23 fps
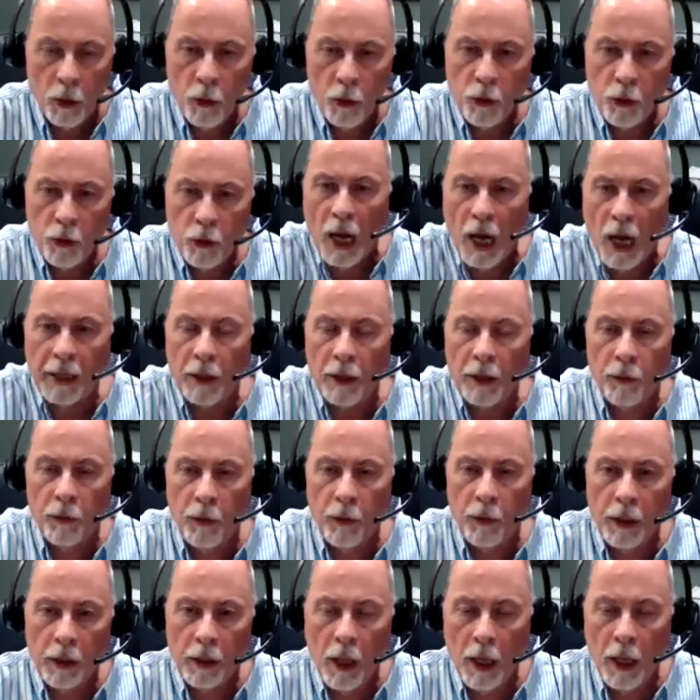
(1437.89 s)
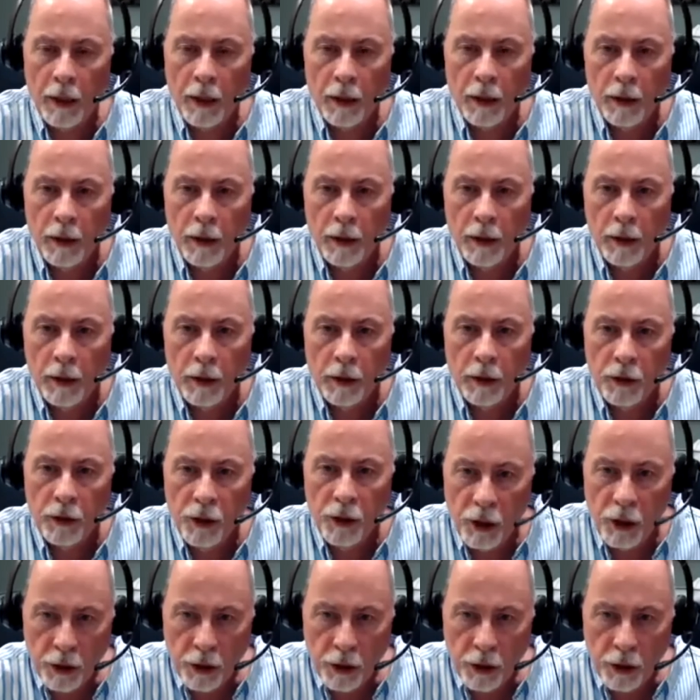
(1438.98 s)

Who died at three o'clock? Jesus